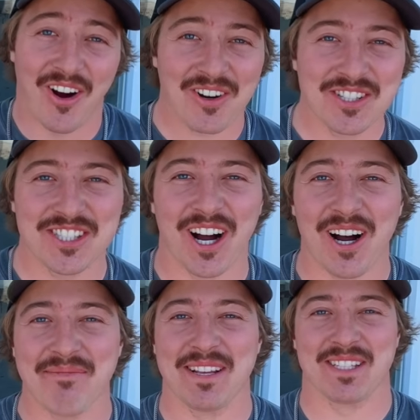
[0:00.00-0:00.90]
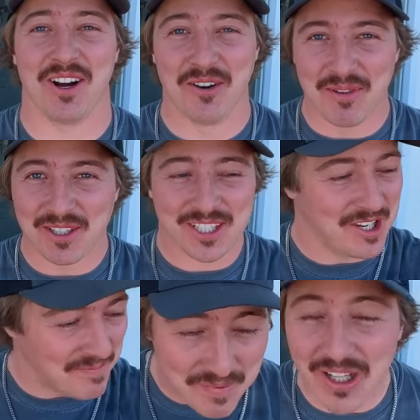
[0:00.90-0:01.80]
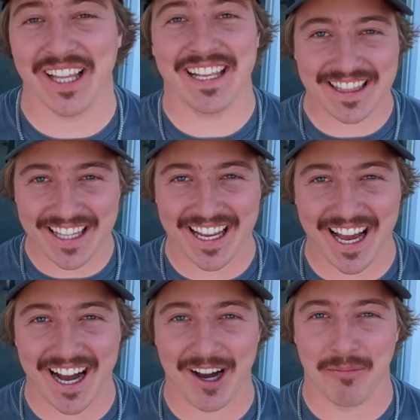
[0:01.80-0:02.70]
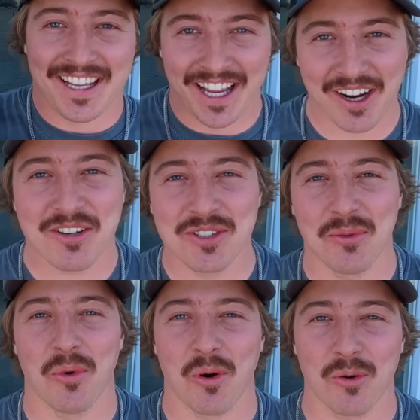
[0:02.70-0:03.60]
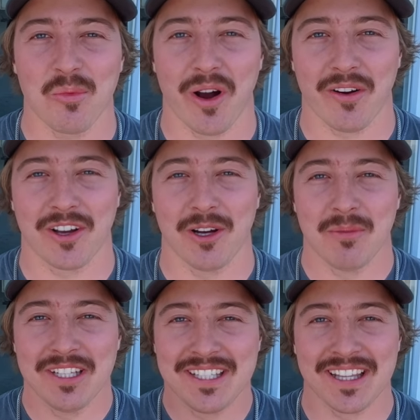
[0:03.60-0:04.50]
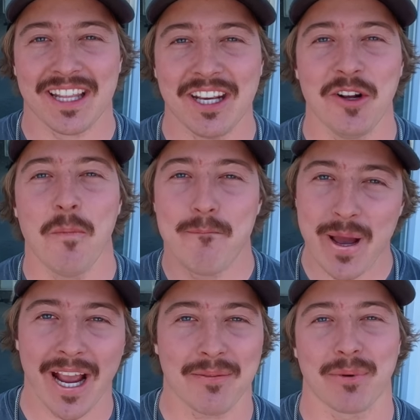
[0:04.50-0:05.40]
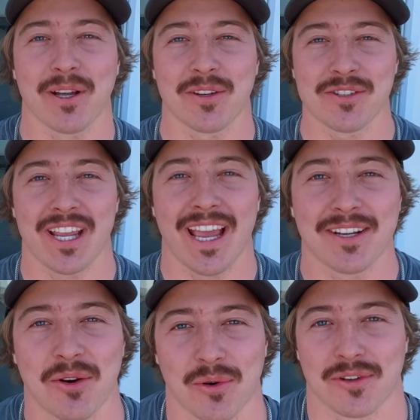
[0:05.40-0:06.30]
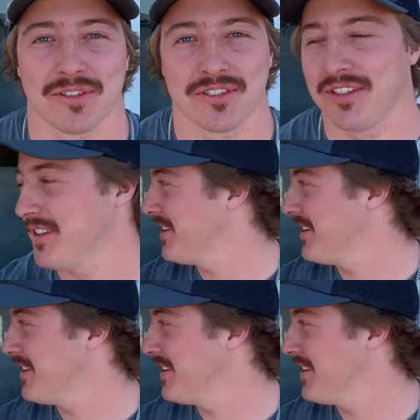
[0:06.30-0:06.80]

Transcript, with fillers: Our shop is almost completely up. Here's a warm welcome to the new Peck Brothers headquarters.